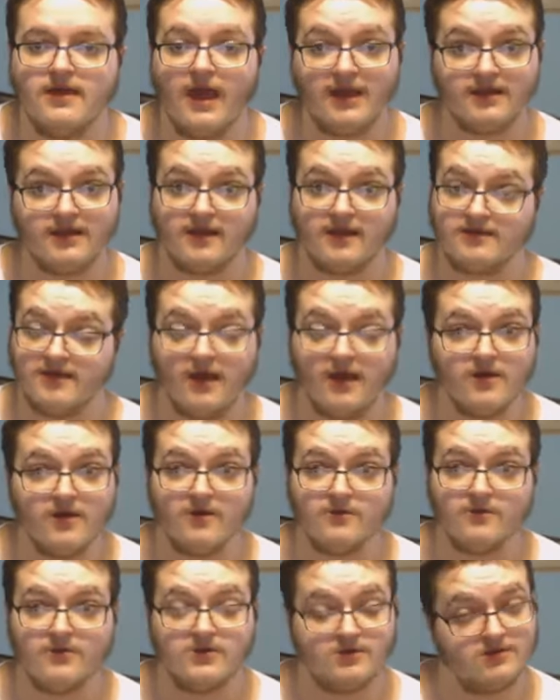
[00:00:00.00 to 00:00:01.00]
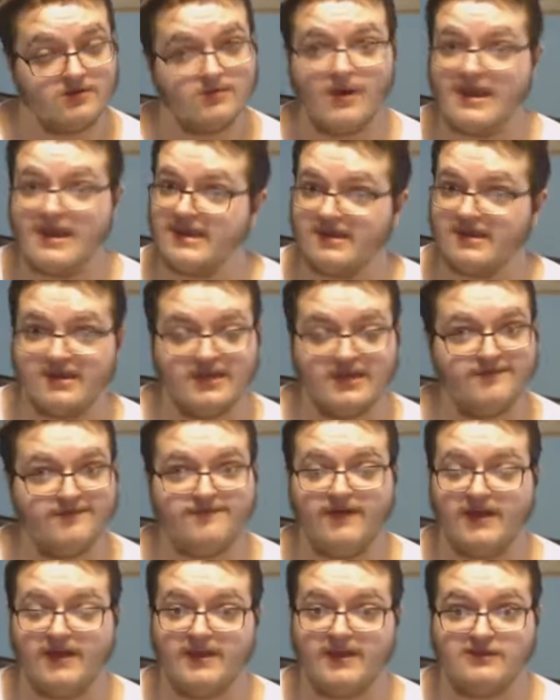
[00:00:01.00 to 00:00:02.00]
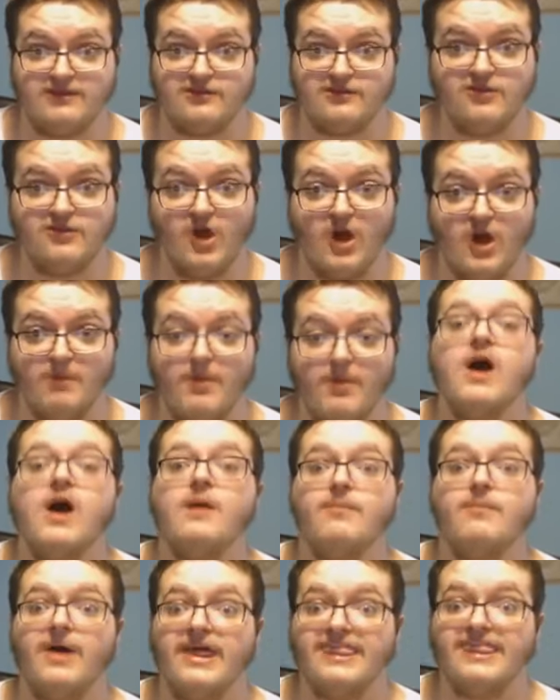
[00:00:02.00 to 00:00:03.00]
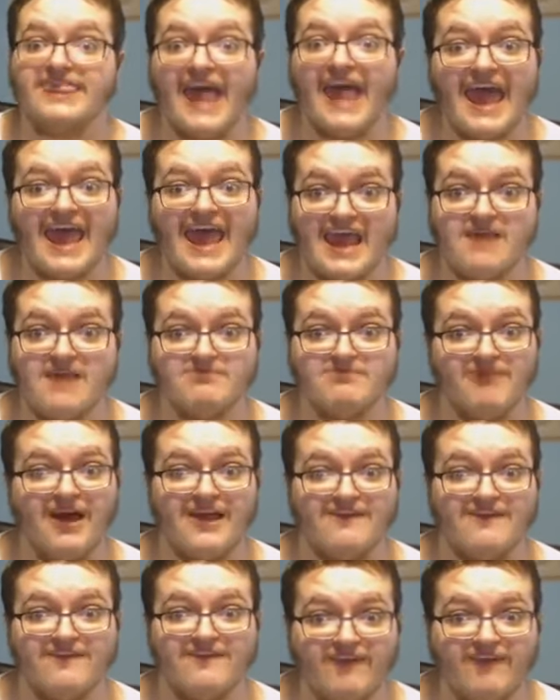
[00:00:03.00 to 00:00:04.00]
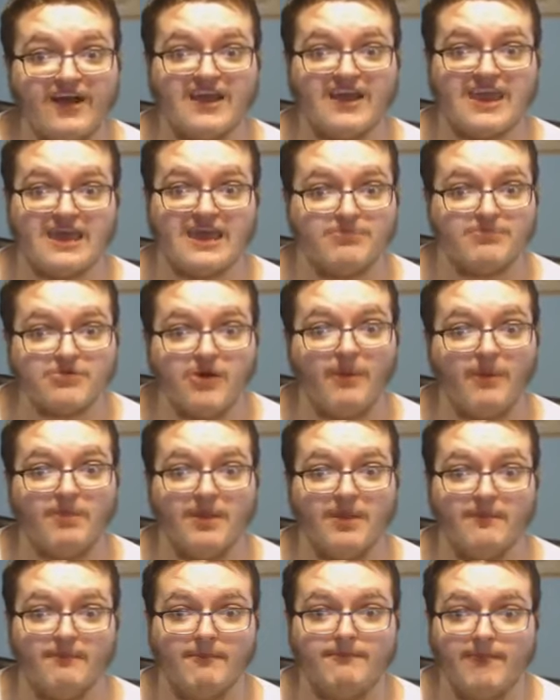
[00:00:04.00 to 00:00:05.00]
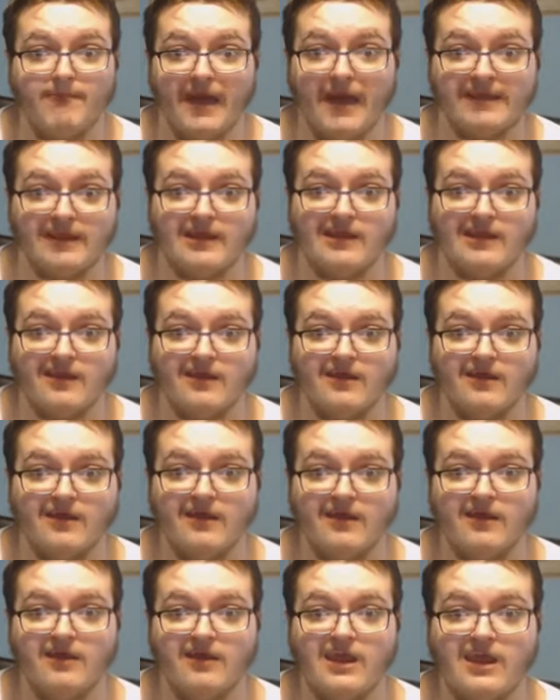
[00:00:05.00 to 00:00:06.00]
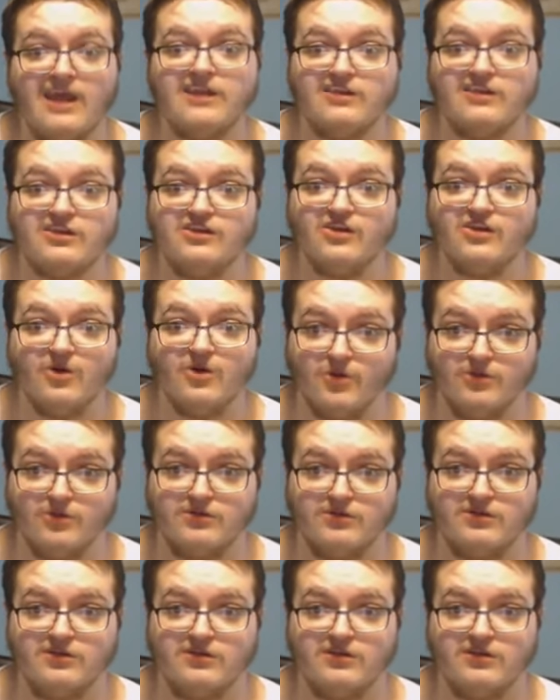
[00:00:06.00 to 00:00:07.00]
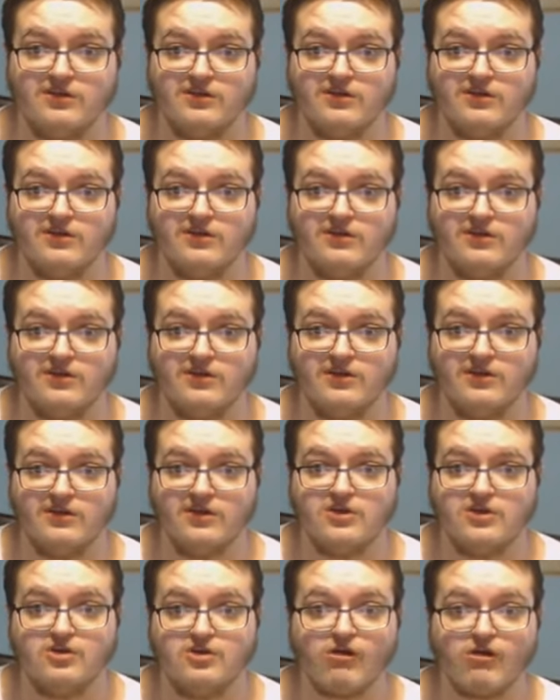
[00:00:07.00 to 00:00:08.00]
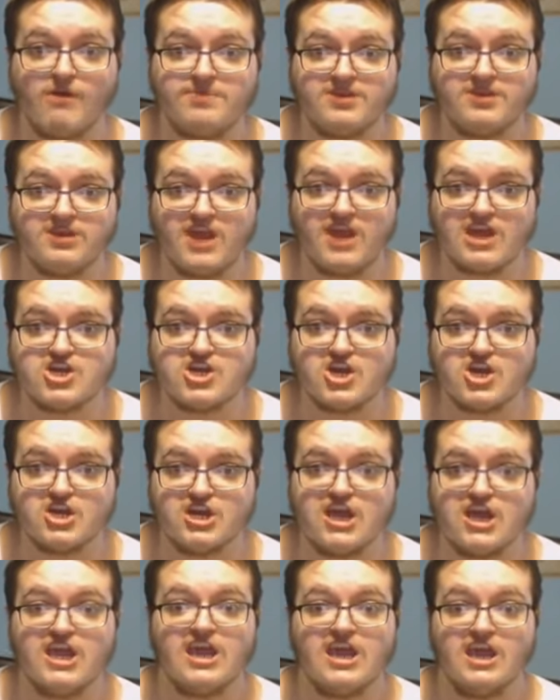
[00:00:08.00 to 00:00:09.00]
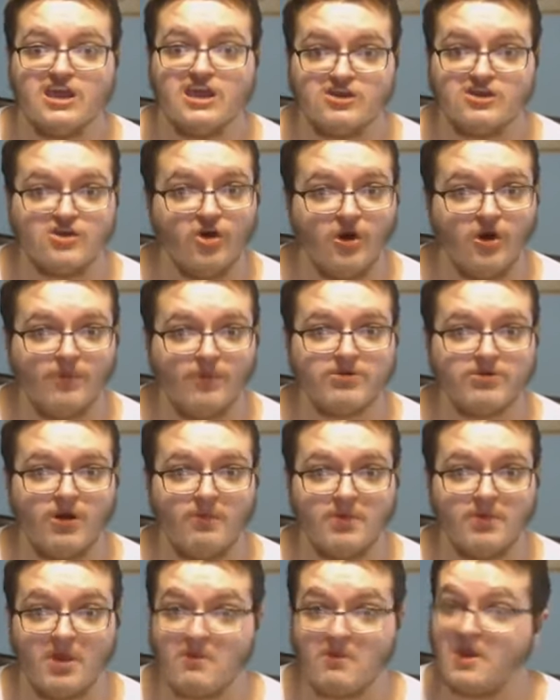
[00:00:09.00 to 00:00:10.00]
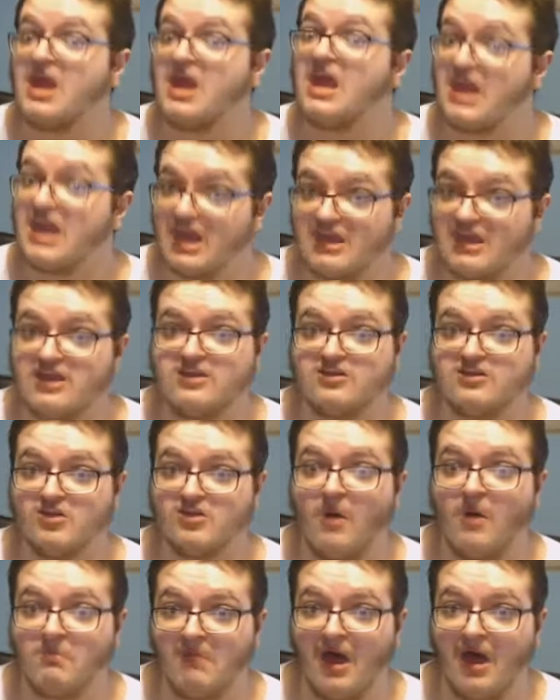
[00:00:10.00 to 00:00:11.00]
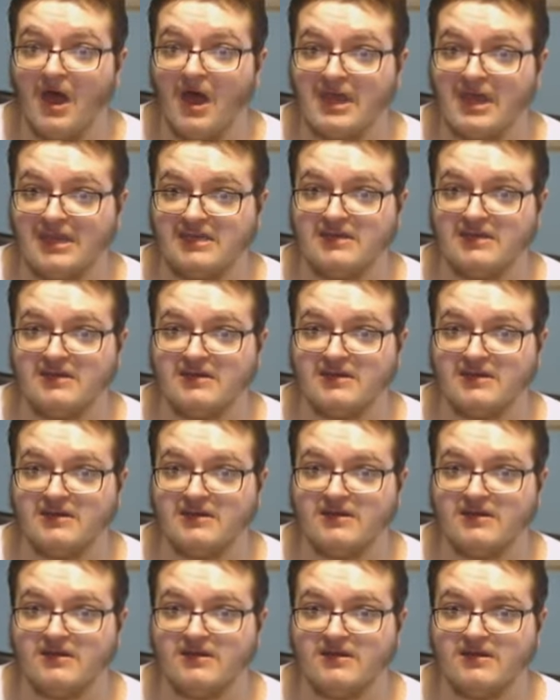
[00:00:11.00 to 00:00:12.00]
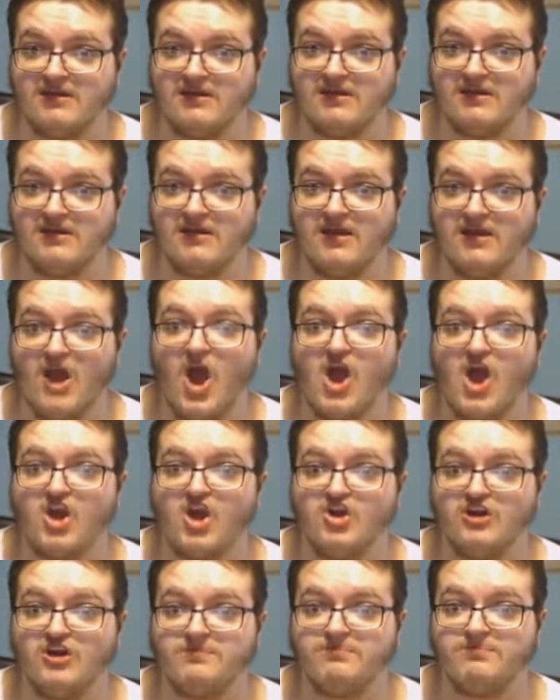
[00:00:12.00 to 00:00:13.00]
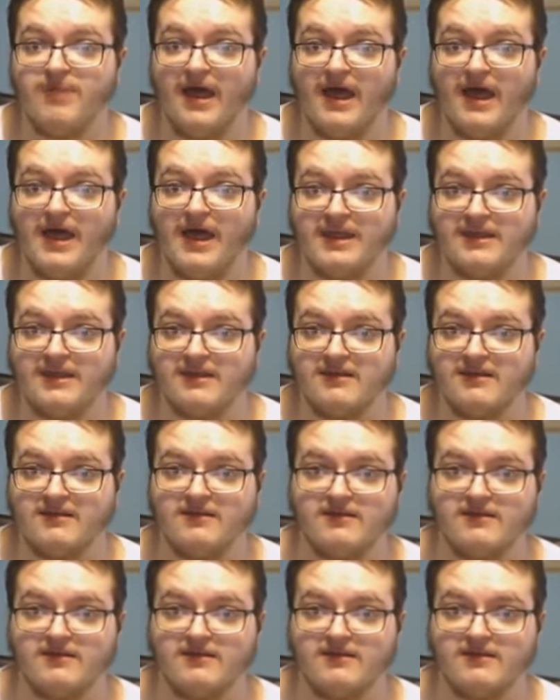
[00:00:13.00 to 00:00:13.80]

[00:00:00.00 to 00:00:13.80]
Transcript: And I know you ain't gonna fucking stop, but that ain't my fucking problem, buddy. It's yours. Your obsession is your problem, it is not mine. Goodbye.